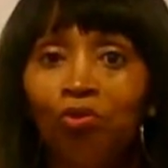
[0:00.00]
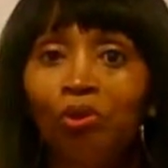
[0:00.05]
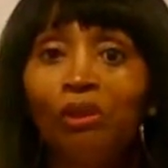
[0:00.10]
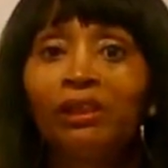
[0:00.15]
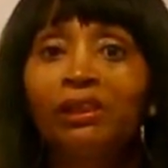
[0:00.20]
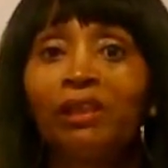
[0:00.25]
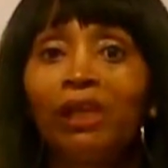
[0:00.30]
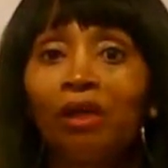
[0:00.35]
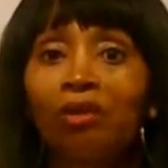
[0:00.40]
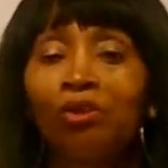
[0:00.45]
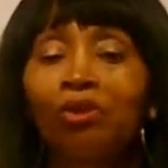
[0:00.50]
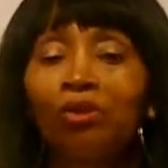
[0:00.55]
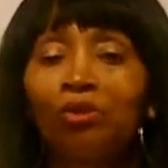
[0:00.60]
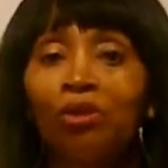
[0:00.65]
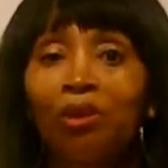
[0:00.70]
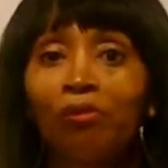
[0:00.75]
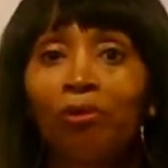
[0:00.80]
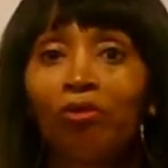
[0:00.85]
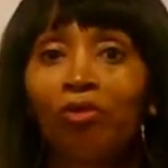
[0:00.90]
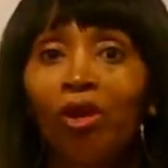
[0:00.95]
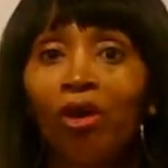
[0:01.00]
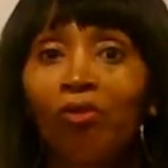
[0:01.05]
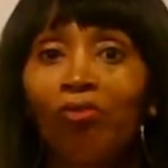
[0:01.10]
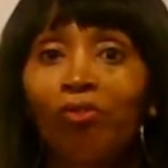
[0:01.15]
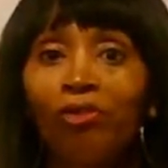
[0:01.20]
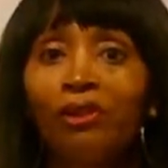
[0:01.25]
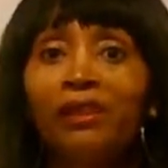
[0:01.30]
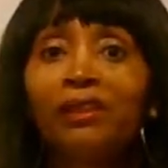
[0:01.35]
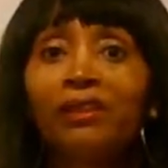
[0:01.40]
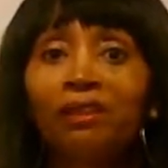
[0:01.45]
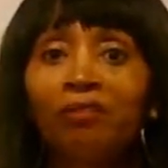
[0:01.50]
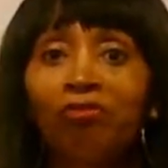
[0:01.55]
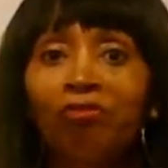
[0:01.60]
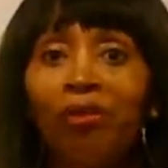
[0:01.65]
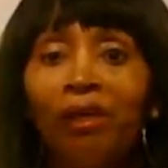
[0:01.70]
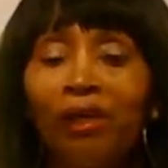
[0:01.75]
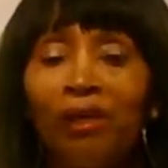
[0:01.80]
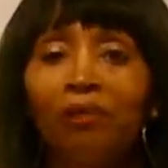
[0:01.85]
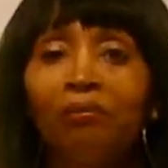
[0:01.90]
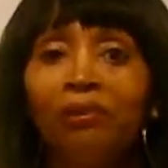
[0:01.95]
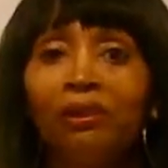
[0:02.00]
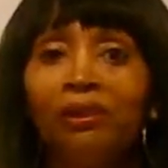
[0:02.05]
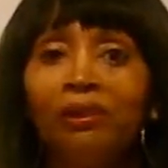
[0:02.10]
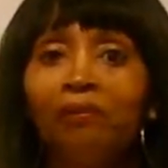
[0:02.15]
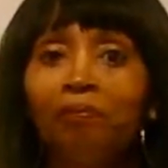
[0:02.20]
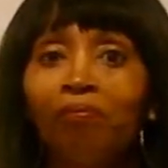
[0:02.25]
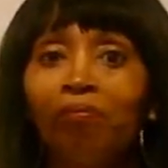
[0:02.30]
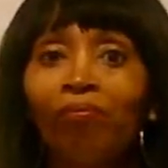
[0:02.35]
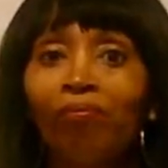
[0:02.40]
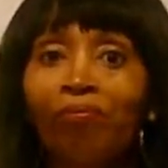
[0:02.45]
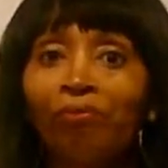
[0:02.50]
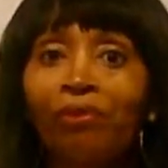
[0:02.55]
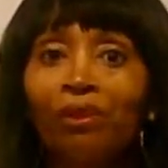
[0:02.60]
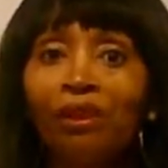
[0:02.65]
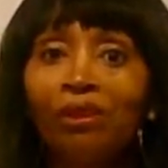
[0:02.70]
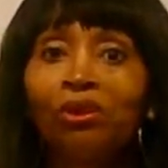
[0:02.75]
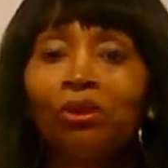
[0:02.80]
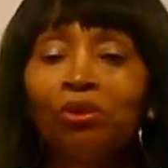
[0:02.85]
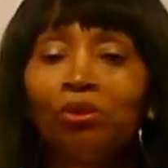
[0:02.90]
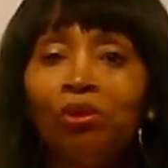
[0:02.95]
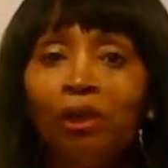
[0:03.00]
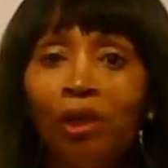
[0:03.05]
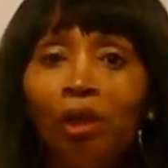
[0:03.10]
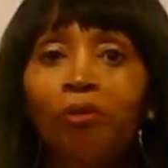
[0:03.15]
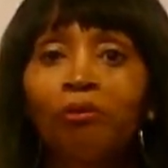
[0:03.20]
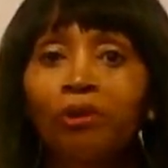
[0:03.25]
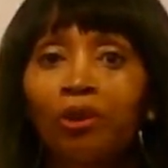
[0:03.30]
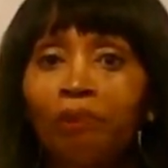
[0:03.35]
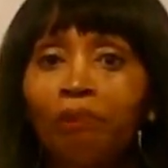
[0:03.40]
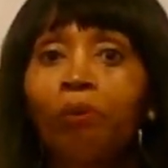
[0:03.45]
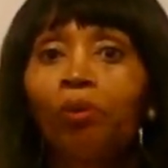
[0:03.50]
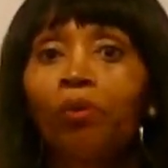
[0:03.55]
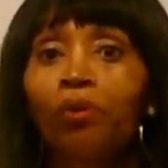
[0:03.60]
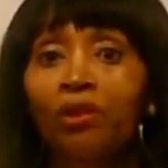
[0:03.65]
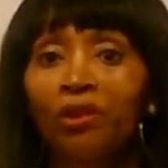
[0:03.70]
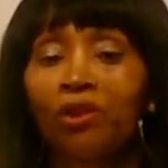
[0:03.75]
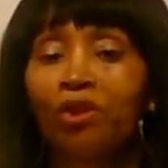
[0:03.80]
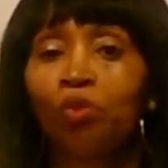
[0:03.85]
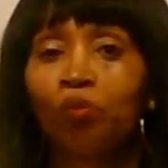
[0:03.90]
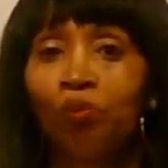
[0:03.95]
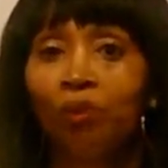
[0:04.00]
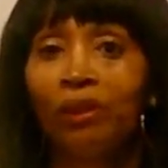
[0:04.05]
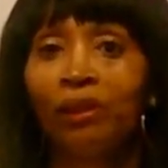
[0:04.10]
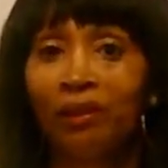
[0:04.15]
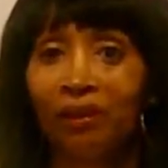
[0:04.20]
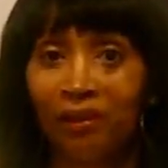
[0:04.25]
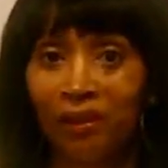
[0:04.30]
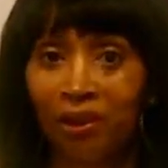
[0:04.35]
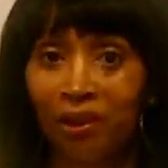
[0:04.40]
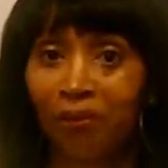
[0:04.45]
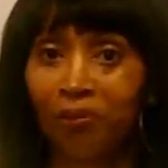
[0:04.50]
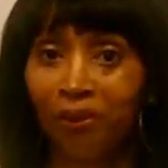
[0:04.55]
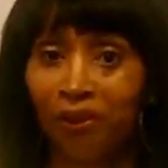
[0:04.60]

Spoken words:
reach out to some of our friends and family to help support us with this